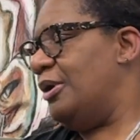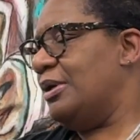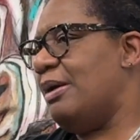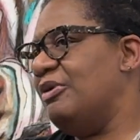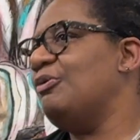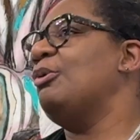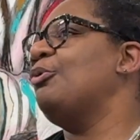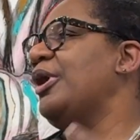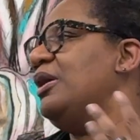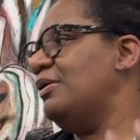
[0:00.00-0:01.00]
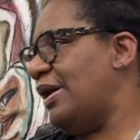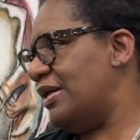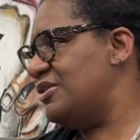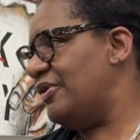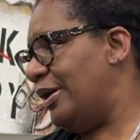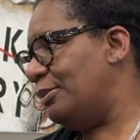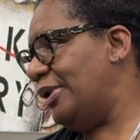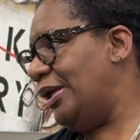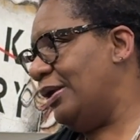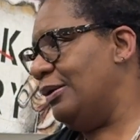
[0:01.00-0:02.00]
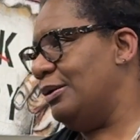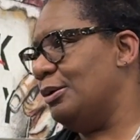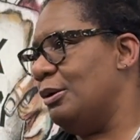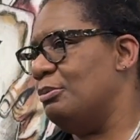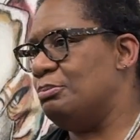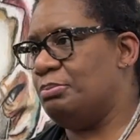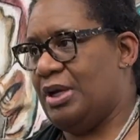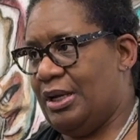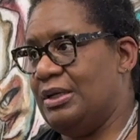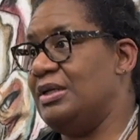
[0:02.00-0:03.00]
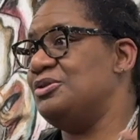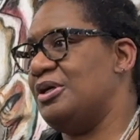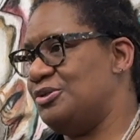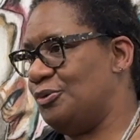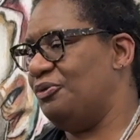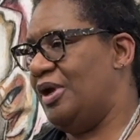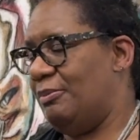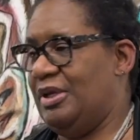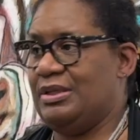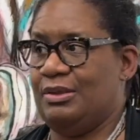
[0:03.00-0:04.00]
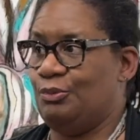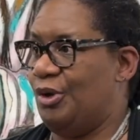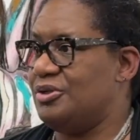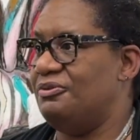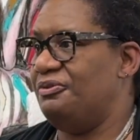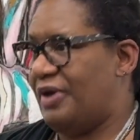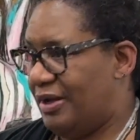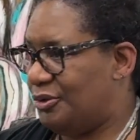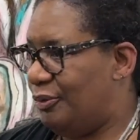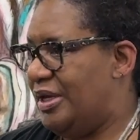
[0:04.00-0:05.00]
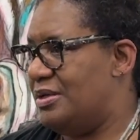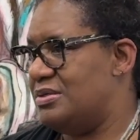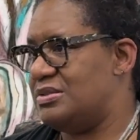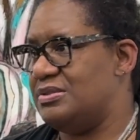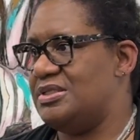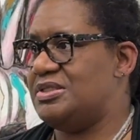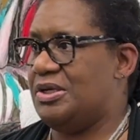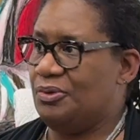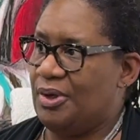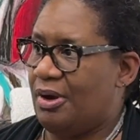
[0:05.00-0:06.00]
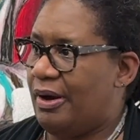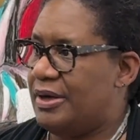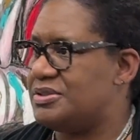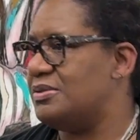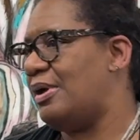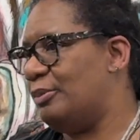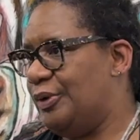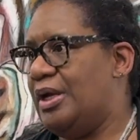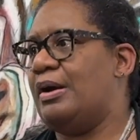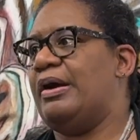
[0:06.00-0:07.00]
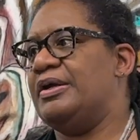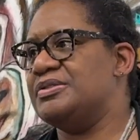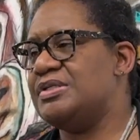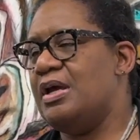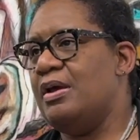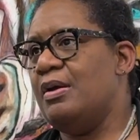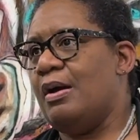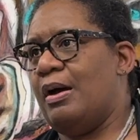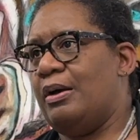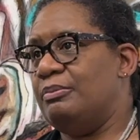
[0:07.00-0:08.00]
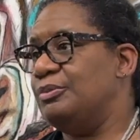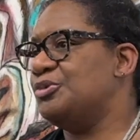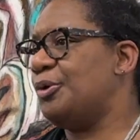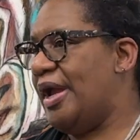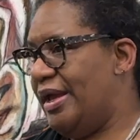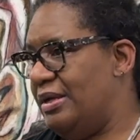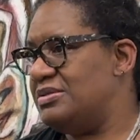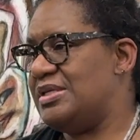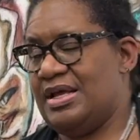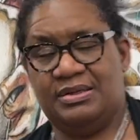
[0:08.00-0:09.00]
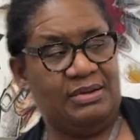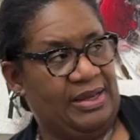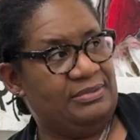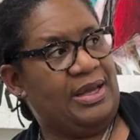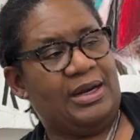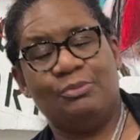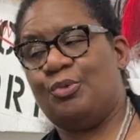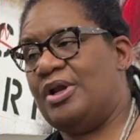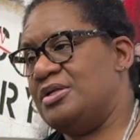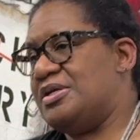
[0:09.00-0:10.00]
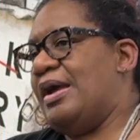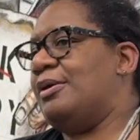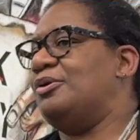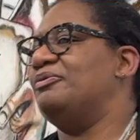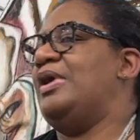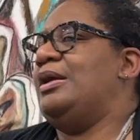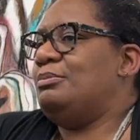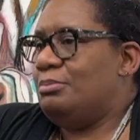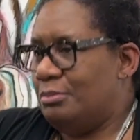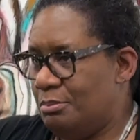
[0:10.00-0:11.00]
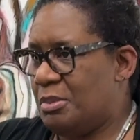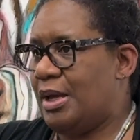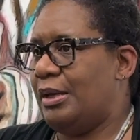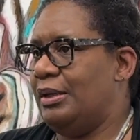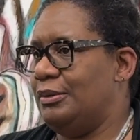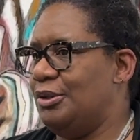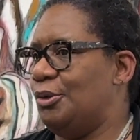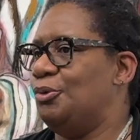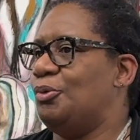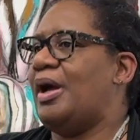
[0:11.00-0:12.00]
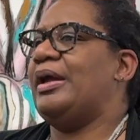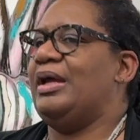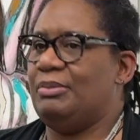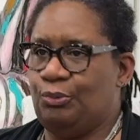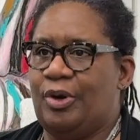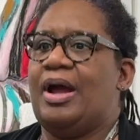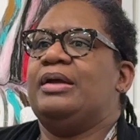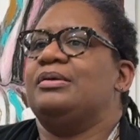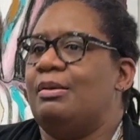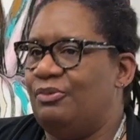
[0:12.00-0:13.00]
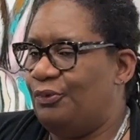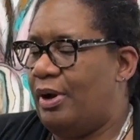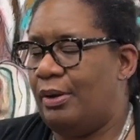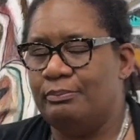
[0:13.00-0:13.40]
coming from a working class family, an industrial family that worked in factories and steel yards, lumber yards, trades like that. I wanted to elevate my, who I am and where I come from.